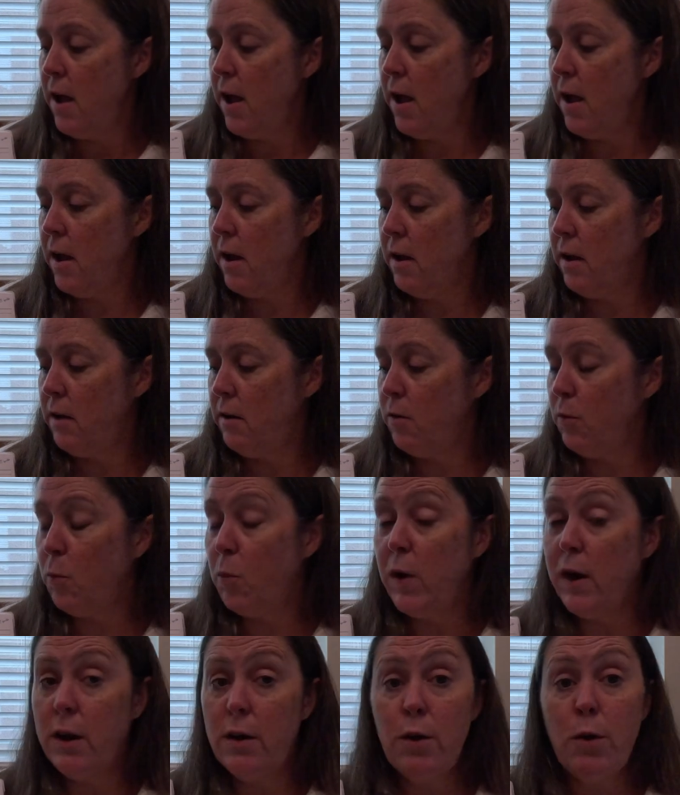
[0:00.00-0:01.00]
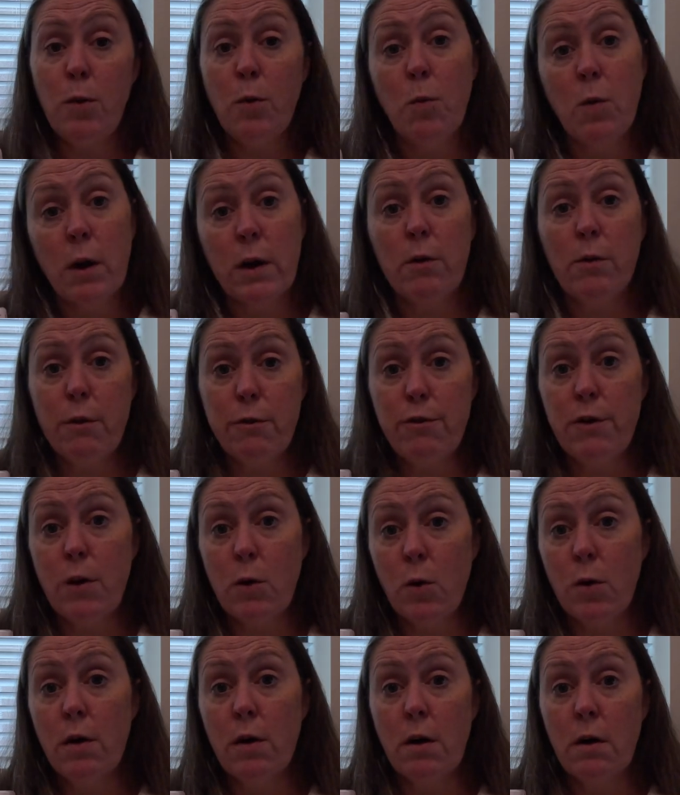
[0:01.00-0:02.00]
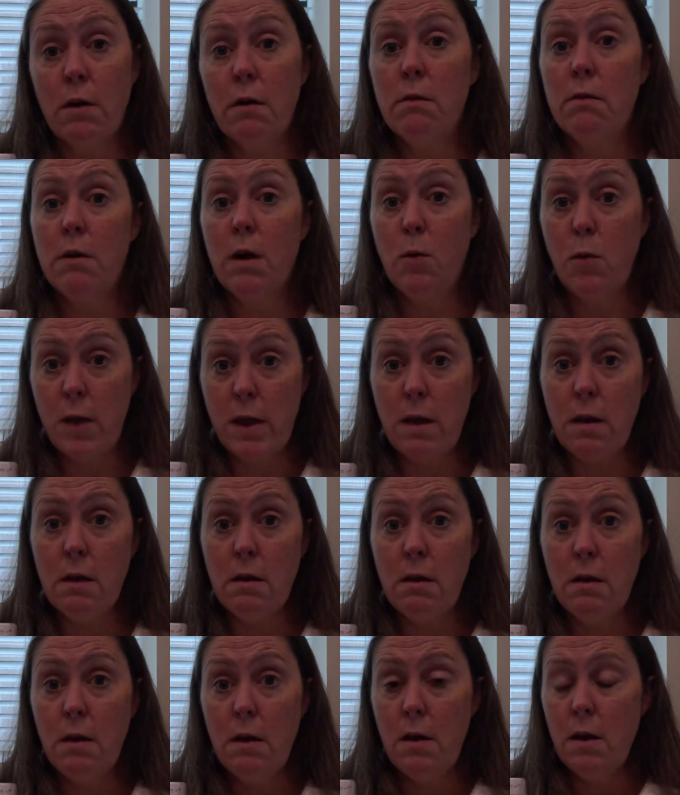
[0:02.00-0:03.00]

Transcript: and we do 1 grocery order a week.